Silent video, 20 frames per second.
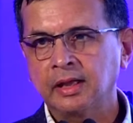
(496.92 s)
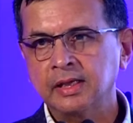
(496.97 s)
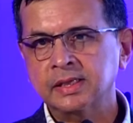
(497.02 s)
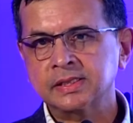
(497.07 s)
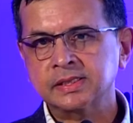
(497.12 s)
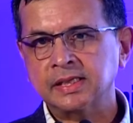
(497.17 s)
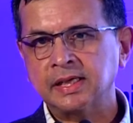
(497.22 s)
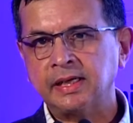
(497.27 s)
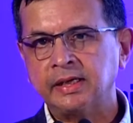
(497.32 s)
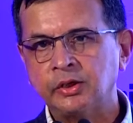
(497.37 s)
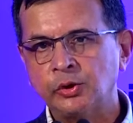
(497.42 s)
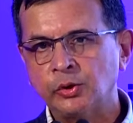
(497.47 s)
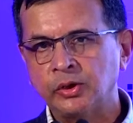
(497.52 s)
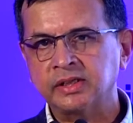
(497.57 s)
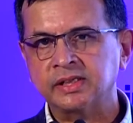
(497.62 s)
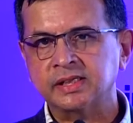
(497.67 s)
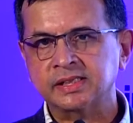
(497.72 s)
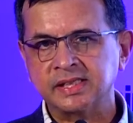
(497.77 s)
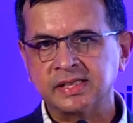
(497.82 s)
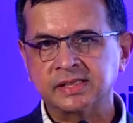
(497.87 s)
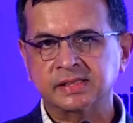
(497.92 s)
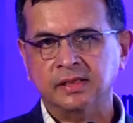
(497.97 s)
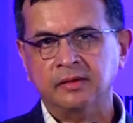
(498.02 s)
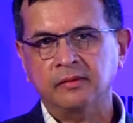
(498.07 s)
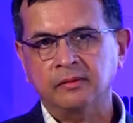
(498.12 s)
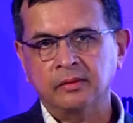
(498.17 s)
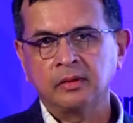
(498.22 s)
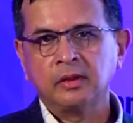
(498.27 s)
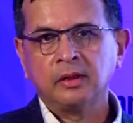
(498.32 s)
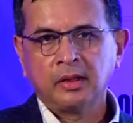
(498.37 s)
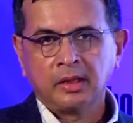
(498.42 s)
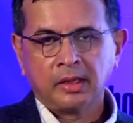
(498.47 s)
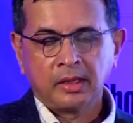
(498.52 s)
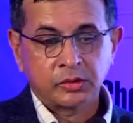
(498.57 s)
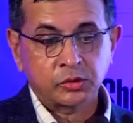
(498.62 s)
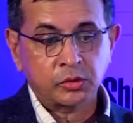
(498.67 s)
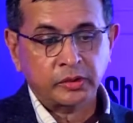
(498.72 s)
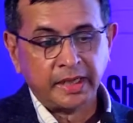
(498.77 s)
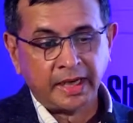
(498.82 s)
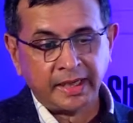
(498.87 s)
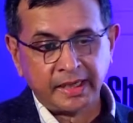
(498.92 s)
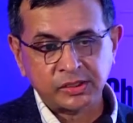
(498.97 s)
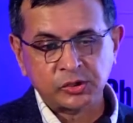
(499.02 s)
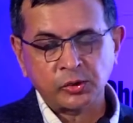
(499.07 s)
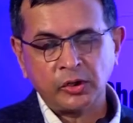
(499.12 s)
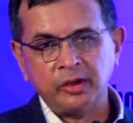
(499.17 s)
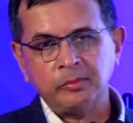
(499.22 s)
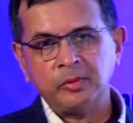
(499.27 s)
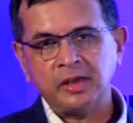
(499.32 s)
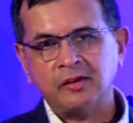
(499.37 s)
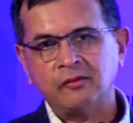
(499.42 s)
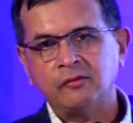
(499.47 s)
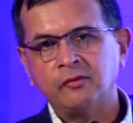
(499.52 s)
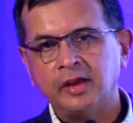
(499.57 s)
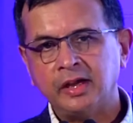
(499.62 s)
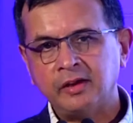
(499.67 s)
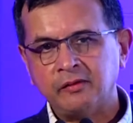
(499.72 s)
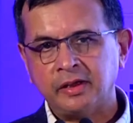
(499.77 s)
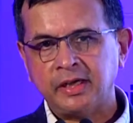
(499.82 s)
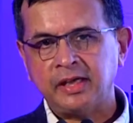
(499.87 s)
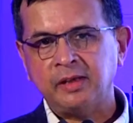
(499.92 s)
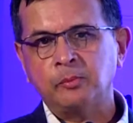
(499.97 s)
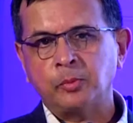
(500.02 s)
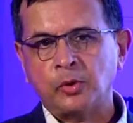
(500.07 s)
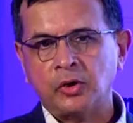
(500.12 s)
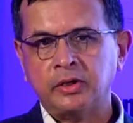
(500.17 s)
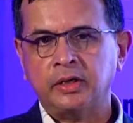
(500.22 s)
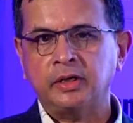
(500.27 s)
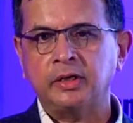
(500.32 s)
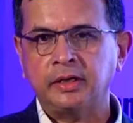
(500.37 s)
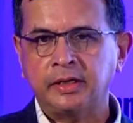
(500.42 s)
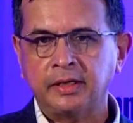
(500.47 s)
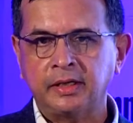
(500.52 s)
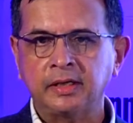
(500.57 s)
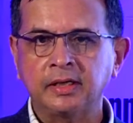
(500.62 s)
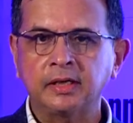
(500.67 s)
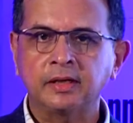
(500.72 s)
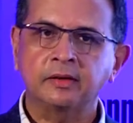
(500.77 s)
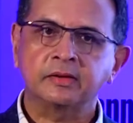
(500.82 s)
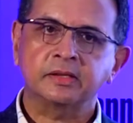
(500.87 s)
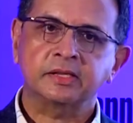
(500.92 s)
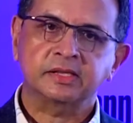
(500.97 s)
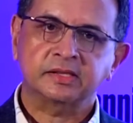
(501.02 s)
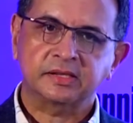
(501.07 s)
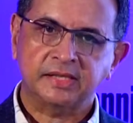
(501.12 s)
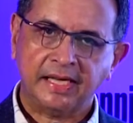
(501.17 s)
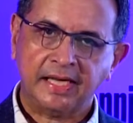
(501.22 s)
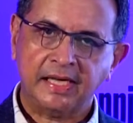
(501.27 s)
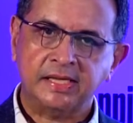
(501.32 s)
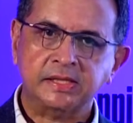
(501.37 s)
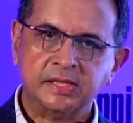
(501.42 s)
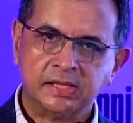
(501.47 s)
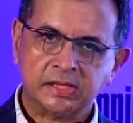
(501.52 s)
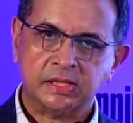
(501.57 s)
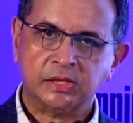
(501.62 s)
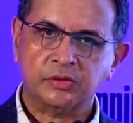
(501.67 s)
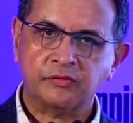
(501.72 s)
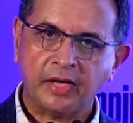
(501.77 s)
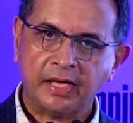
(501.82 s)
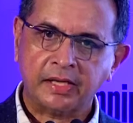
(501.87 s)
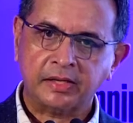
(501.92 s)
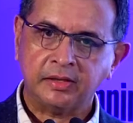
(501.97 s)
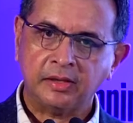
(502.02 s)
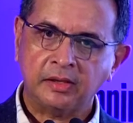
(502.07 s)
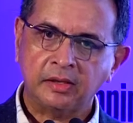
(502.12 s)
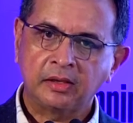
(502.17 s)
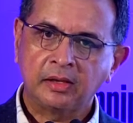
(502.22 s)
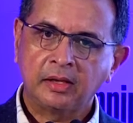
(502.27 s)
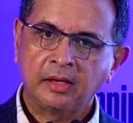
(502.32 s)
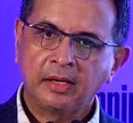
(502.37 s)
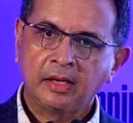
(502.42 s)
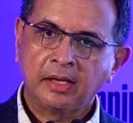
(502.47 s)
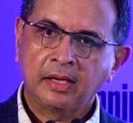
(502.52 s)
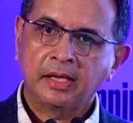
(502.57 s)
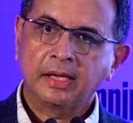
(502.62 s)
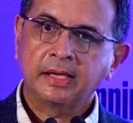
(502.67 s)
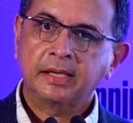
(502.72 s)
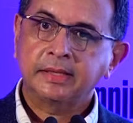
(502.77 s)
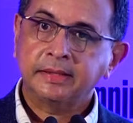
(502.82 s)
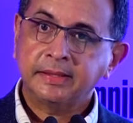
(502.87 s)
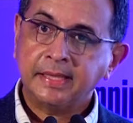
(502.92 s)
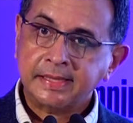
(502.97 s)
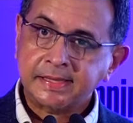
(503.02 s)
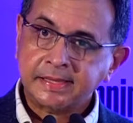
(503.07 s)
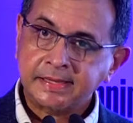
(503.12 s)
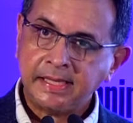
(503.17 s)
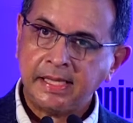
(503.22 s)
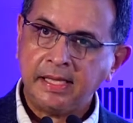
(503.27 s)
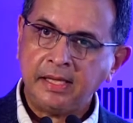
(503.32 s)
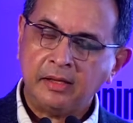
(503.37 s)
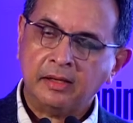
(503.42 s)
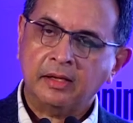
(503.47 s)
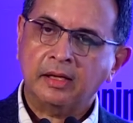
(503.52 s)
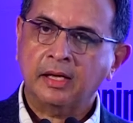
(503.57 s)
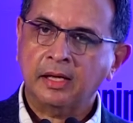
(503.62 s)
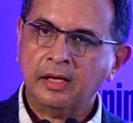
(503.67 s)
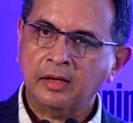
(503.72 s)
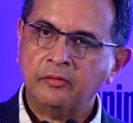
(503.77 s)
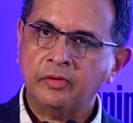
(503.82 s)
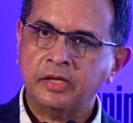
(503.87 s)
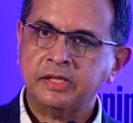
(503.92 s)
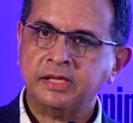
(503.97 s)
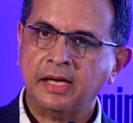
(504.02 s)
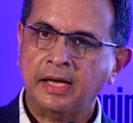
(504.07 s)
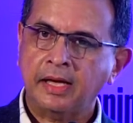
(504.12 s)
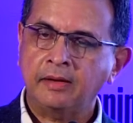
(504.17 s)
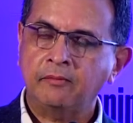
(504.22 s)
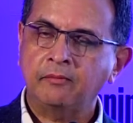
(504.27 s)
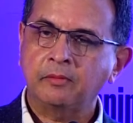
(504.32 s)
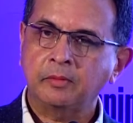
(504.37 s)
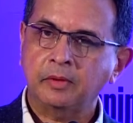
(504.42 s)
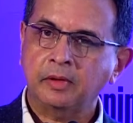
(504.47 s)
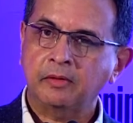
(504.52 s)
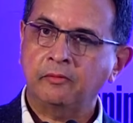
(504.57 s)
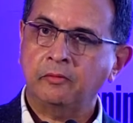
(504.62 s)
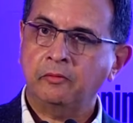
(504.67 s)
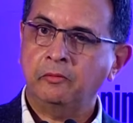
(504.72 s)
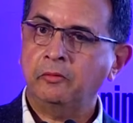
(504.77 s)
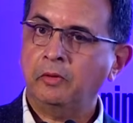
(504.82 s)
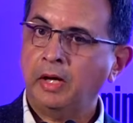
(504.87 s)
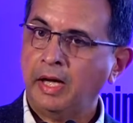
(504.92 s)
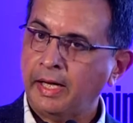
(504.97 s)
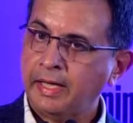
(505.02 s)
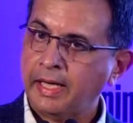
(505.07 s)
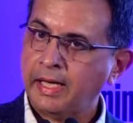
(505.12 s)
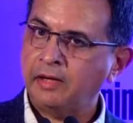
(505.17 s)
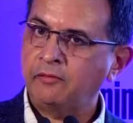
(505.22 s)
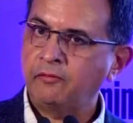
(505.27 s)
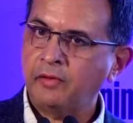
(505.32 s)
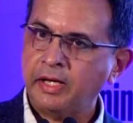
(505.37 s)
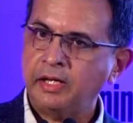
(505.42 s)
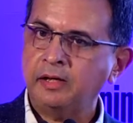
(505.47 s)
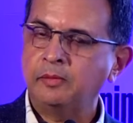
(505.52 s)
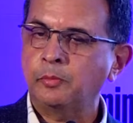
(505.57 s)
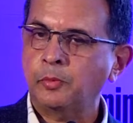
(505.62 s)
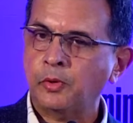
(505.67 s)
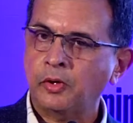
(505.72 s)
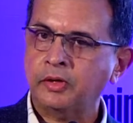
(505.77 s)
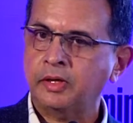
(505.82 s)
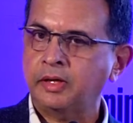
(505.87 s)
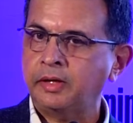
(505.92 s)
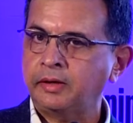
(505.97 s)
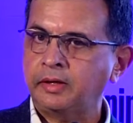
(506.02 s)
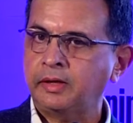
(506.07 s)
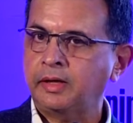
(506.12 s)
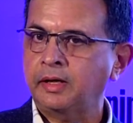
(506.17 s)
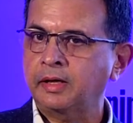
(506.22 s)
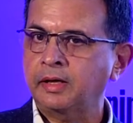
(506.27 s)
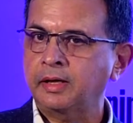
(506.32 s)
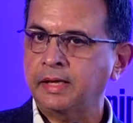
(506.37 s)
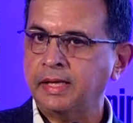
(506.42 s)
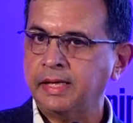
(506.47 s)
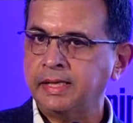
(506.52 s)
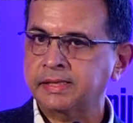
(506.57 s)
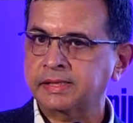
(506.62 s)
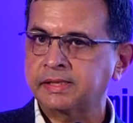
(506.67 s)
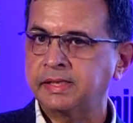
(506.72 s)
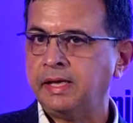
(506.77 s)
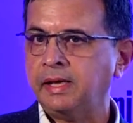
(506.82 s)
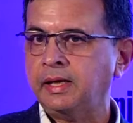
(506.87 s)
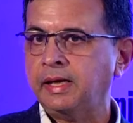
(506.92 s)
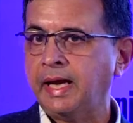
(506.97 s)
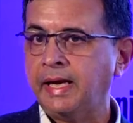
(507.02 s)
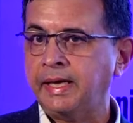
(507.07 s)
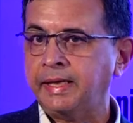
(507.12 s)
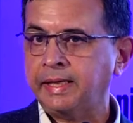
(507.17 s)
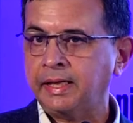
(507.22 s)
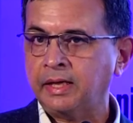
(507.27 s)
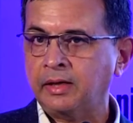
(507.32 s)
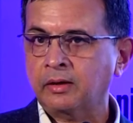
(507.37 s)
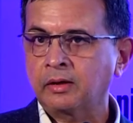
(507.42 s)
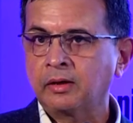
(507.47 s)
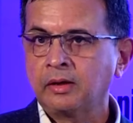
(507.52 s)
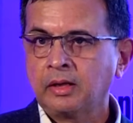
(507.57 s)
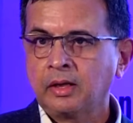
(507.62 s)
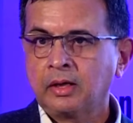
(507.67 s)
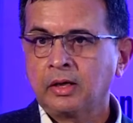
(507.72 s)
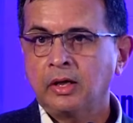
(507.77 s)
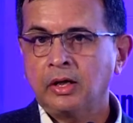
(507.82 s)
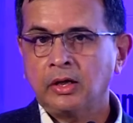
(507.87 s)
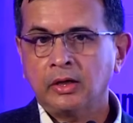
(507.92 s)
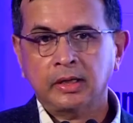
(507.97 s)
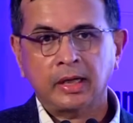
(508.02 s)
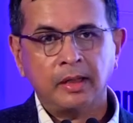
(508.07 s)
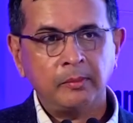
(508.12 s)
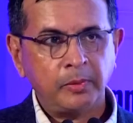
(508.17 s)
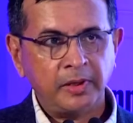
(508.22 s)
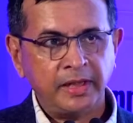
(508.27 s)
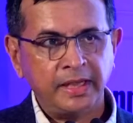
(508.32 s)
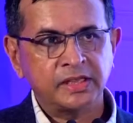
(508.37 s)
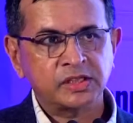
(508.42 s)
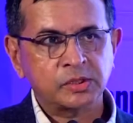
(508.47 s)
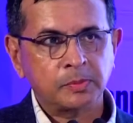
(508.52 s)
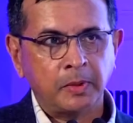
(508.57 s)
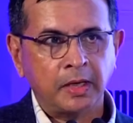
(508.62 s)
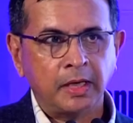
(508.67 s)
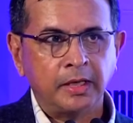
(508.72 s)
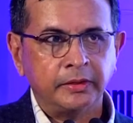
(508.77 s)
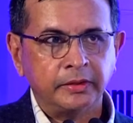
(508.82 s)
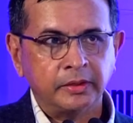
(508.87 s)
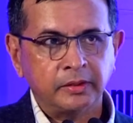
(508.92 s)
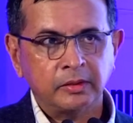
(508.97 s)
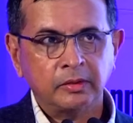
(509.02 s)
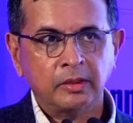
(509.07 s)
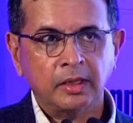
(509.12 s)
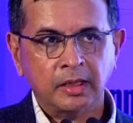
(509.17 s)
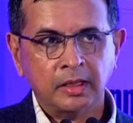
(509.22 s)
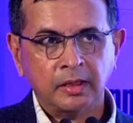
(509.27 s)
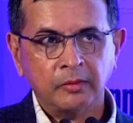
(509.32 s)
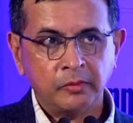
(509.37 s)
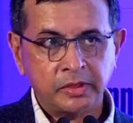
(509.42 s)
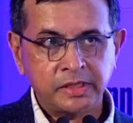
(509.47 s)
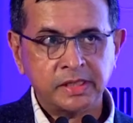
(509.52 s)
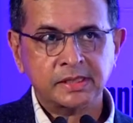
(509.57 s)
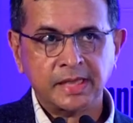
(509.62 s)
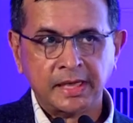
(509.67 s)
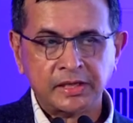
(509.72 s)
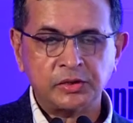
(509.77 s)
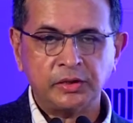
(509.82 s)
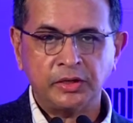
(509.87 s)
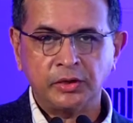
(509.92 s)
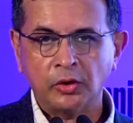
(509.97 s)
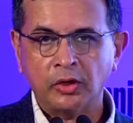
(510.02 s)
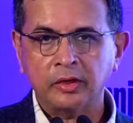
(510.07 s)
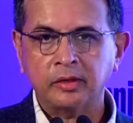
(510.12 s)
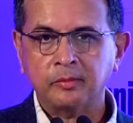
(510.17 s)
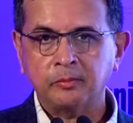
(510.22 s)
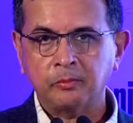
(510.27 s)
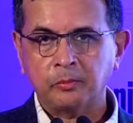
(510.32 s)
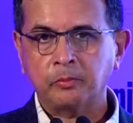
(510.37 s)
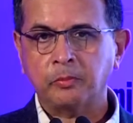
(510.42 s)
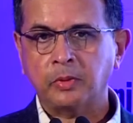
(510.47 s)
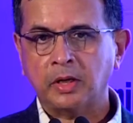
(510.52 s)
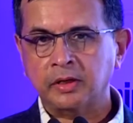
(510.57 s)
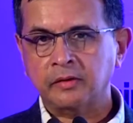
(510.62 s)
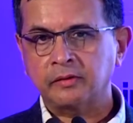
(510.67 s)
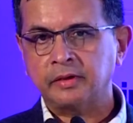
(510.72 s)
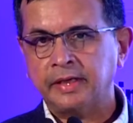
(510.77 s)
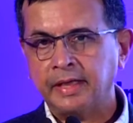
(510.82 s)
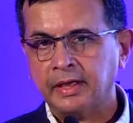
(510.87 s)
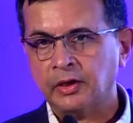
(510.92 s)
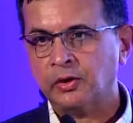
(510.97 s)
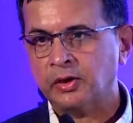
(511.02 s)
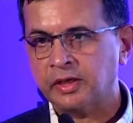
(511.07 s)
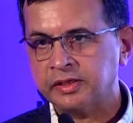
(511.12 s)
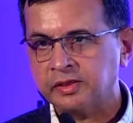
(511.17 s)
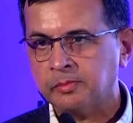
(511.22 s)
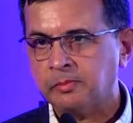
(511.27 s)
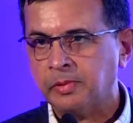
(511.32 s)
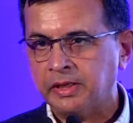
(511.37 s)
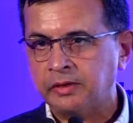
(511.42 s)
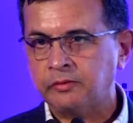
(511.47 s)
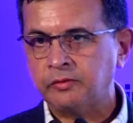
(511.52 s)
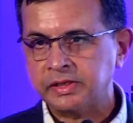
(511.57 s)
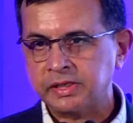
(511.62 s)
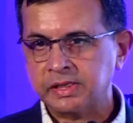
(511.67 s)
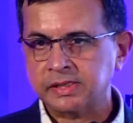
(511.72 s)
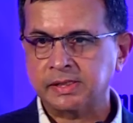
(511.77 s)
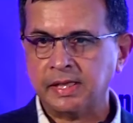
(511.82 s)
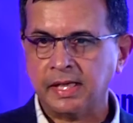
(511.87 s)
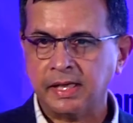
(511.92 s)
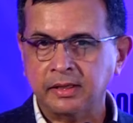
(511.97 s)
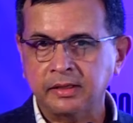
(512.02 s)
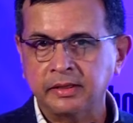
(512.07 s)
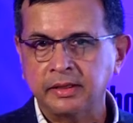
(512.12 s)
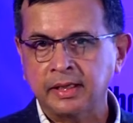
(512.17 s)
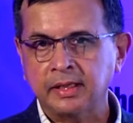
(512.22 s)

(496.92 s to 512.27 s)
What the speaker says: sell it during the season. So that is going to be a very, very important second success factor. The C, which again, very important, is the entire compliance part, which is actually not part of the technology bit, which is there